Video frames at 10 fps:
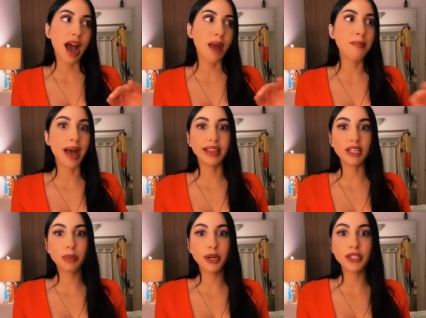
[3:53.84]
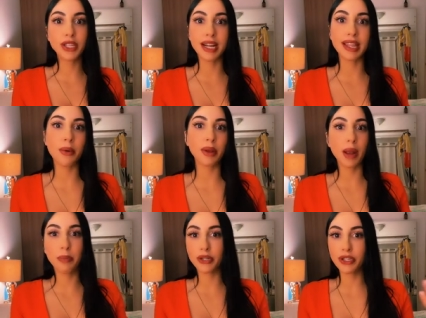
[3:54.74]
I met this person and they were
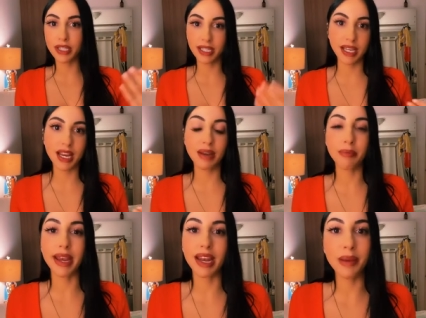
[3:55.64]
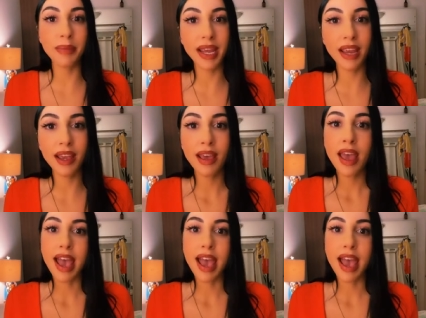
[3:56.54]
like persisting in meeting me.